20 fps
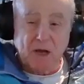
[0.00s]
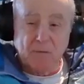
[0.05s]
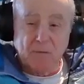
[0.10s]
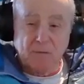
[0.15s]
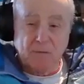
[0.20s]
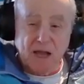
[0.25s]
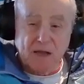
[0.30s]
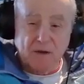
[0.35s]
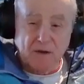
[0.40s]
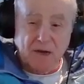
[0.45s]
have
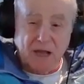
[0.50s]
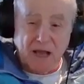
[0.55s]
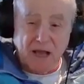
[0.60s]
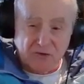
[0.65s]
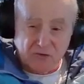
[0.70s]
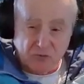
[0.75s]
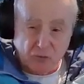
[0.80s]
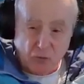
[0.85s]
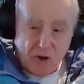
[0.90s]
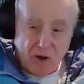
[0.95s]
landed
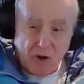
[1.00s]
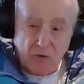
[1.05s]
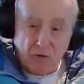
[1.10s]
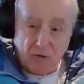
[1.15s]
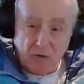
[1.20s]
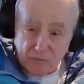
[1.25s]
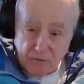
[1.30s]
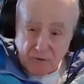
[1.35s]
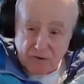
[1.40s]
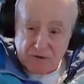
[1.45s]
as well
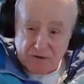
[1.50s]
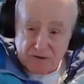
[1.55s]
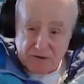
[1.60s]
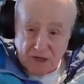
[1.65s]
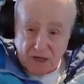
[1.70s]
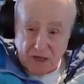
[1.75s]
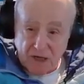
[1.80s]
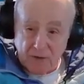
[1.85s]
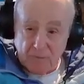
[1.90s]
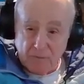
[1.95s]
the first
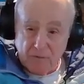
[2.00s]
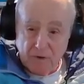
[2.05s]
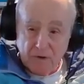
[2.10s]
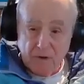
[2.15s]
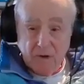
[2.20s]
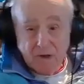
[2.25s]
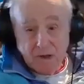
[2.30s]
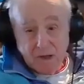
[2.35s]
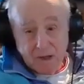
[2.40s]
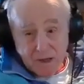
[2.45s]
time.
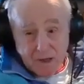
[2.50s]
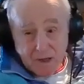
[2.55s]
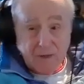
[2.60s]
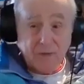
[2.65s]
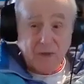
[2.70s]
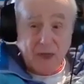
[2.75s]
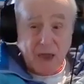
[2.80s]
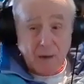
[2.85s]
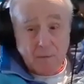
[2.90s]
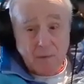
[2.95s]
Uh,
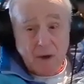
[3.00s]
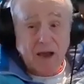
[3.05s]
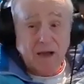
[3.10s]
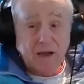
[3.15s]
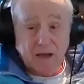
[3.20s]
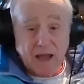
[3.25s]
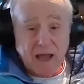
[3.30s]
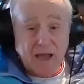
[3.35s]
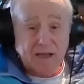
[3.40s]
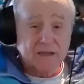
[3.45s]
they
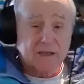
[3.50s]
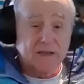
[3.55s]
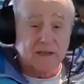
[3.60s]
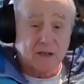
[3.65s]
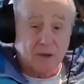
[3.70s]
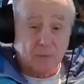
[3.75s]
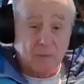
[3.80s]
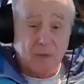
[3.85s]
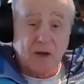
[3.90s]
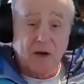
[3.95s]
might land a
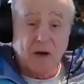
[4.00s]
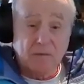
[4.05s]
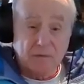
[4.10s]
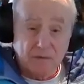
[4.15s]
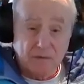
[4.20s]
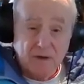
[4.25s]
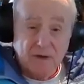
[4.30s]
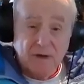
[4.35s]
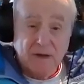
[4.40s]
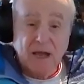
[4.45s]
little better
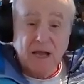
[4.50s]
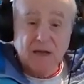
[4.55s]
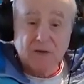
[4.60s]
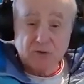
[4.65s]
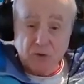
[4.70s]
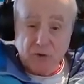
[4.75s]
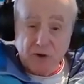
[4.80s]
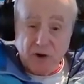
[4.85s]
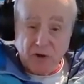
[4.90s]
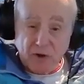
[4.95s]
as
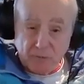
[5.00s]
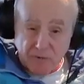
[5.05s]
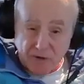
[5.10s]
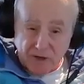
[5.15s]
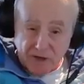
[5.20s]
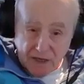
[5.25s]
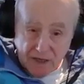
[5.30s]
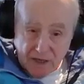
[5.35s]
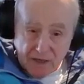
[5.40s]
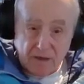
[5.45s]
you hear them
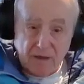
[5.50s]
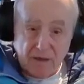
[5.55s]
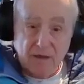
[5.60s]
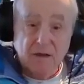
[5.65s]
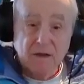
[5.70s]
again